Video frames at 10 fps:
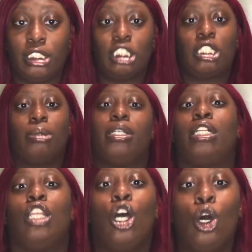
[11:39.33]
Just go
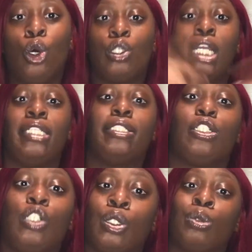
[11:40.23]
download your
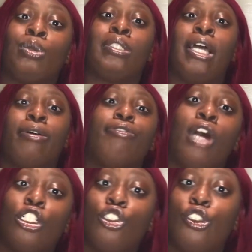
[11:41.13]
Instagram and I'll
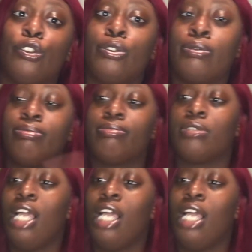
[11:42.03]
follow you.